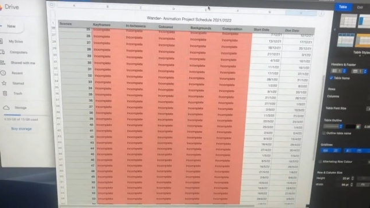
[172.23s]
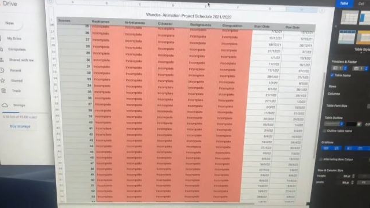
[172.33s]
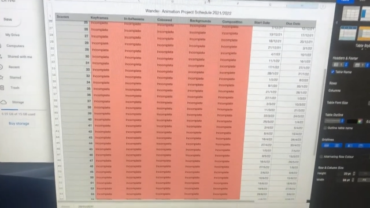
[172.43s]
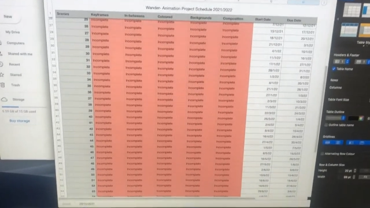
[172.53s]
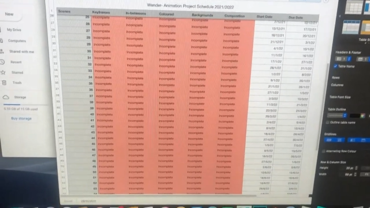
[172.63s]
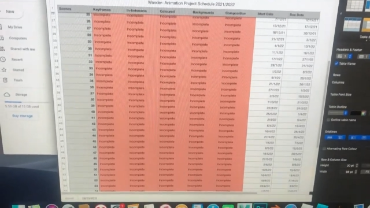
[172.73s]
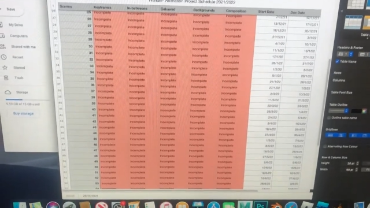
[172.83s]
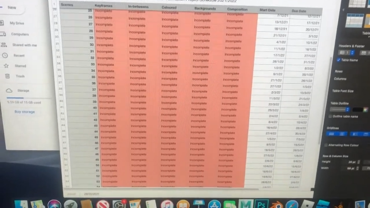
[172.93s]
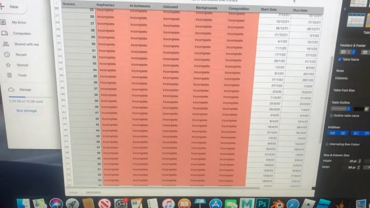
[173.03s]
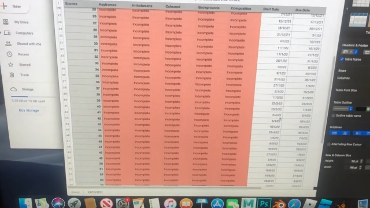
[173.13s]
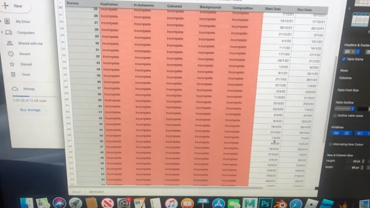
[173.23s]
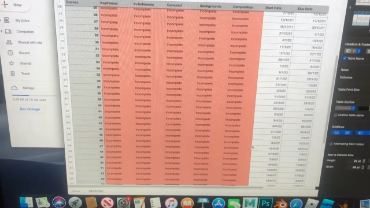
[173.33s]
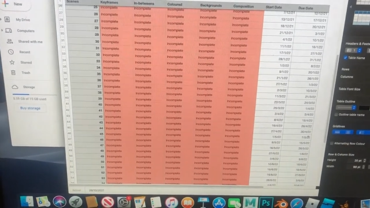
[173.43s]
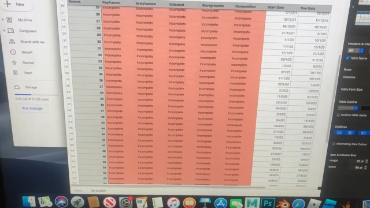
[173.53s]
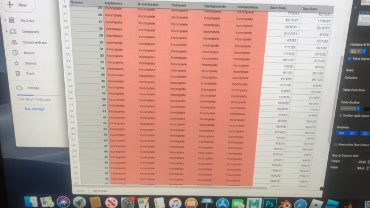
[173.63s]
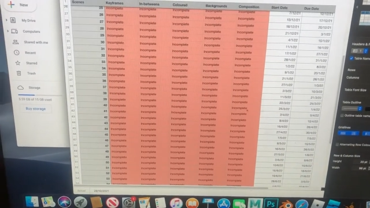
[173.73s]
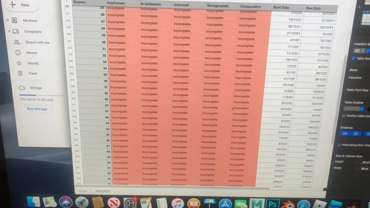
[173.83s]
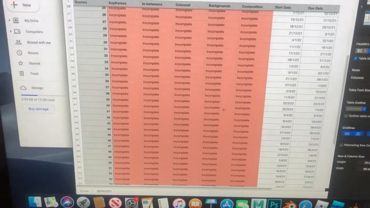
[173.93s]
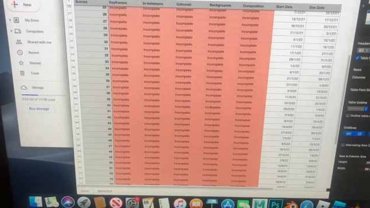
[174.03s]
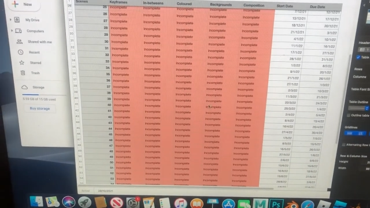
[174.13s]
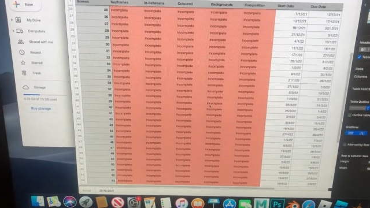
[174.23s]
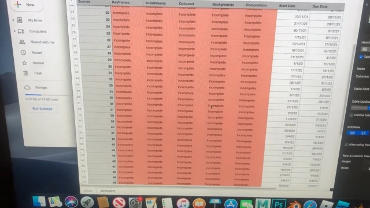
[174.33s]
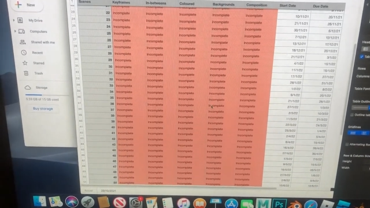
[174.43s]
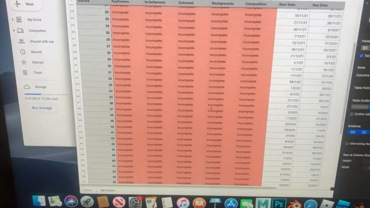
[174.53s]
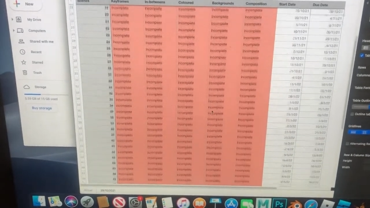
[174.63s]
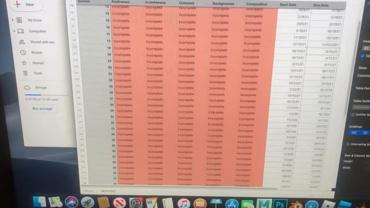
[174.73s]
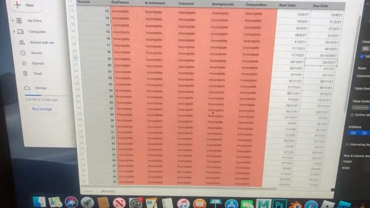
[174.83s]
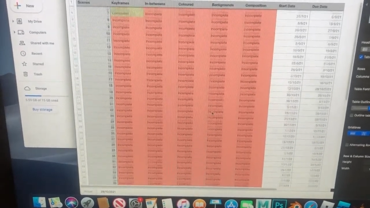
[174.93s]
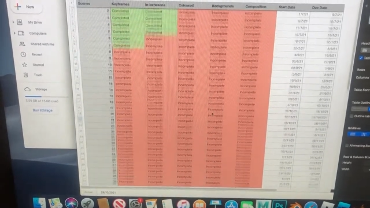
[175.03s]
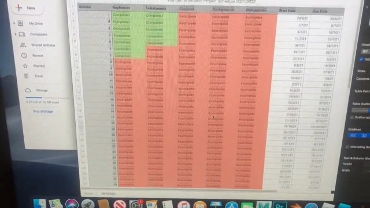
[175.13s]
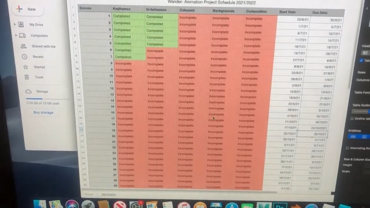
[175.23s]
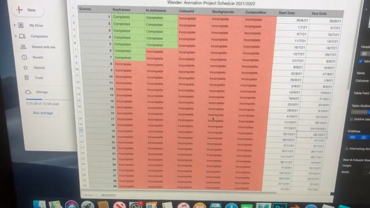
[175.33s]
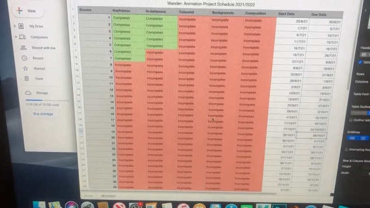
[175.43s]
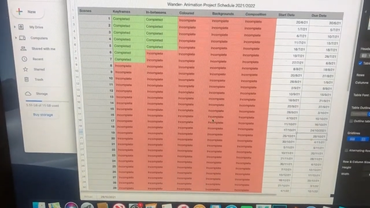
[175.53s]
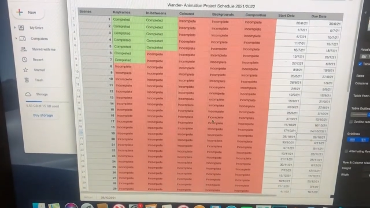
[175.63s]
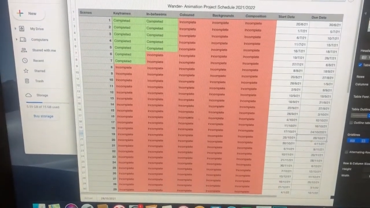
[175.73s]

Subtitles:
(no speaker visible)